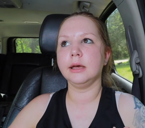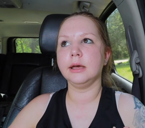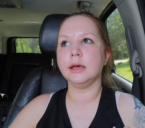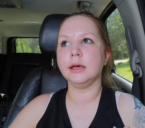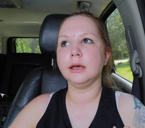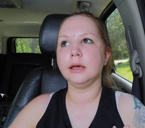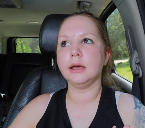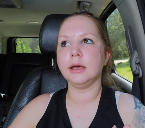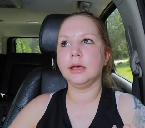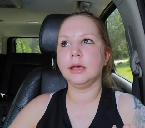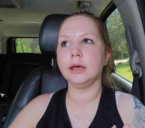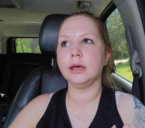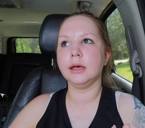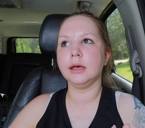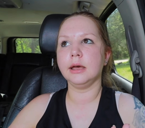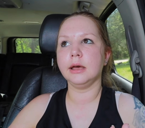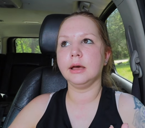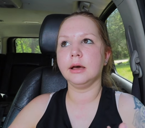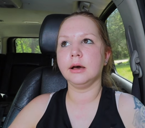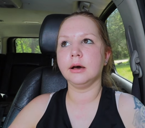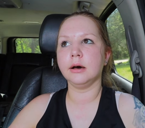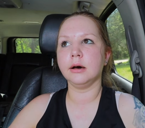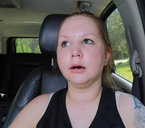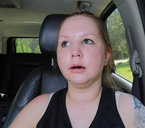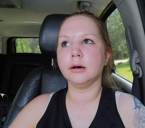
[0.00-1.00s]

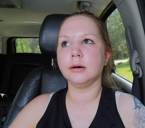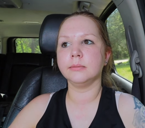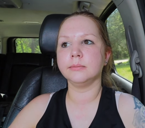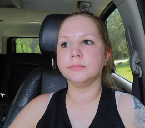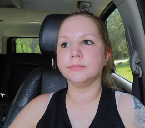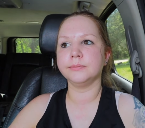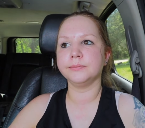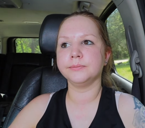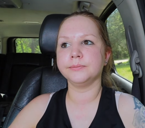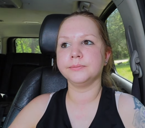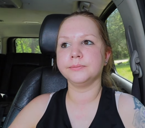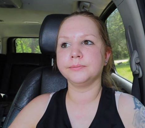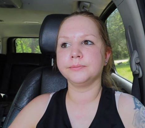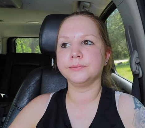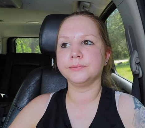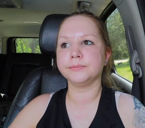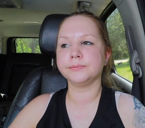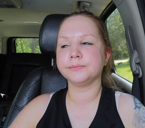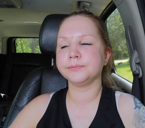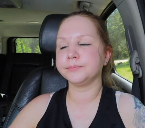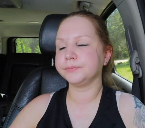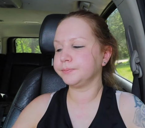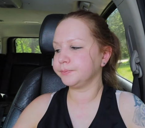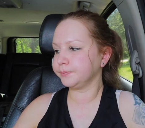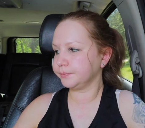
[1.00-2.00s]

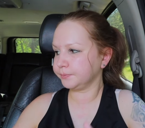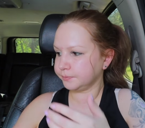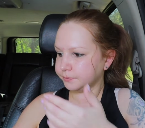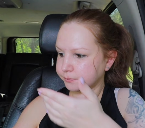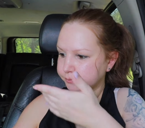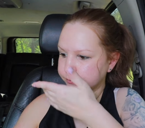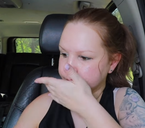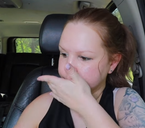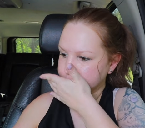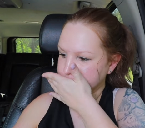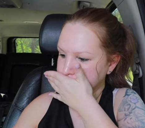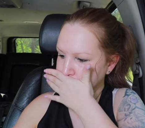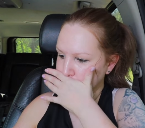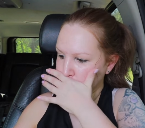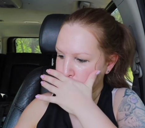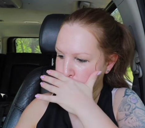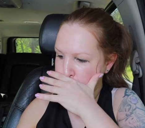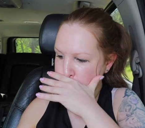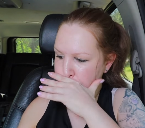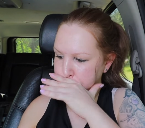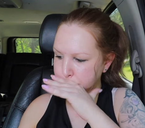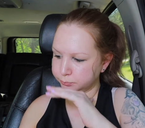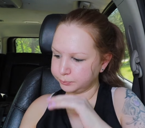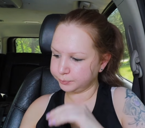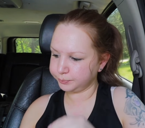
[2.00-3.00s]

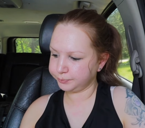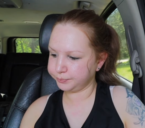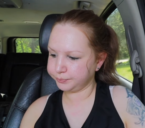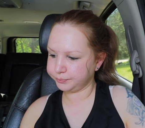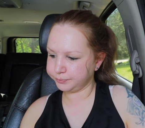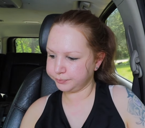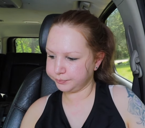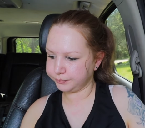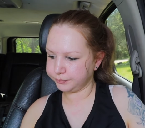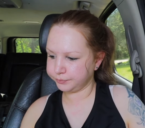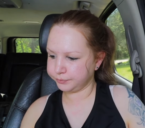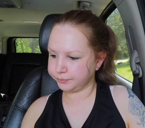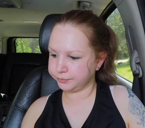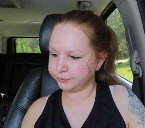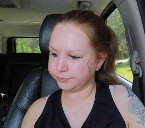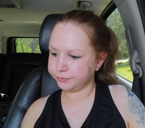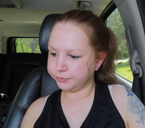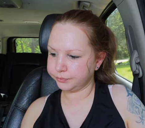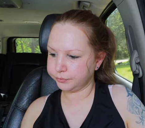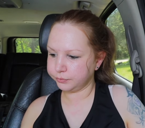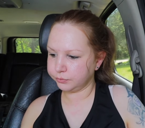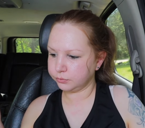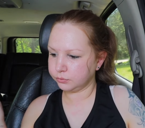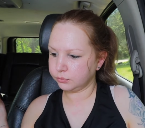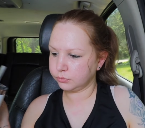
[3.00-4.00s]

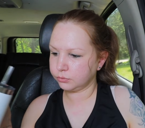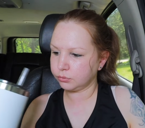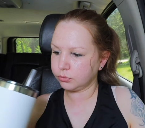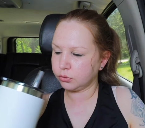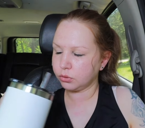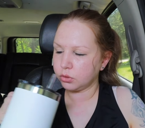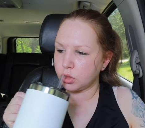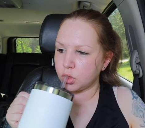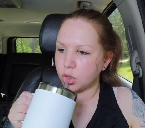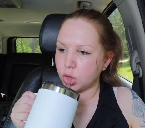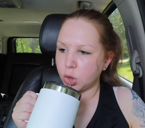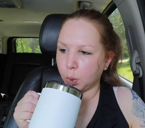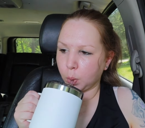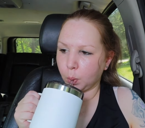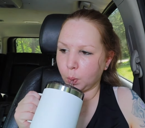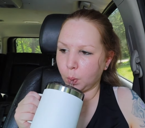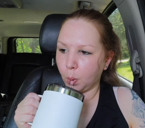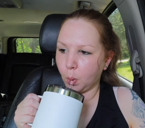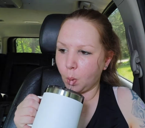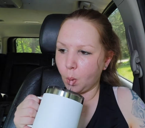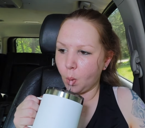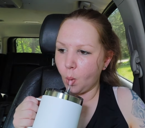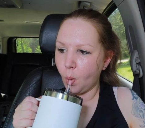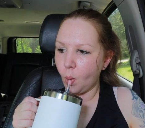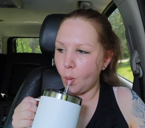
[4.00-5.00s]

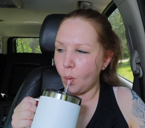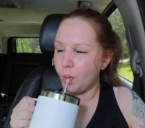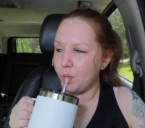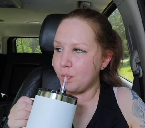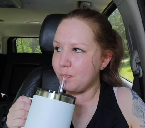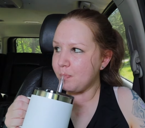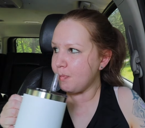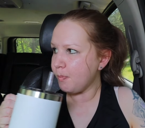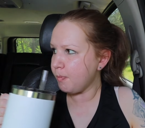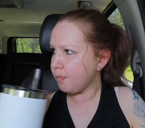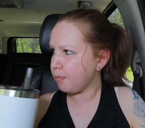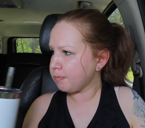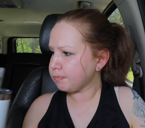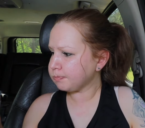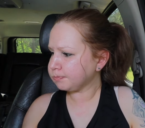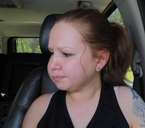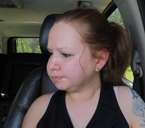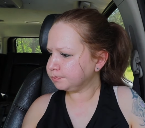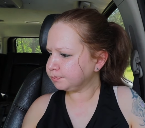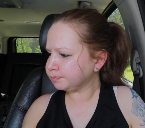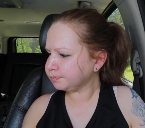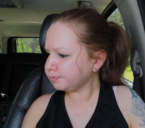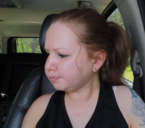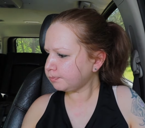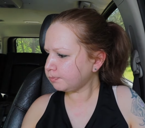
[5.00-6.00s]

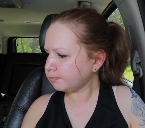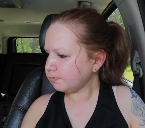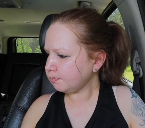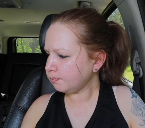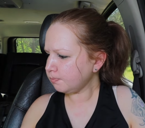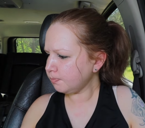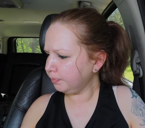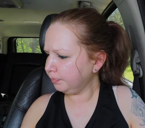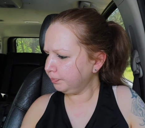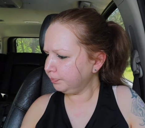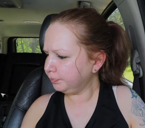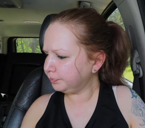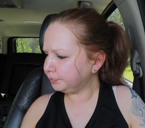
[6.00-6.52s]
Nothing is said.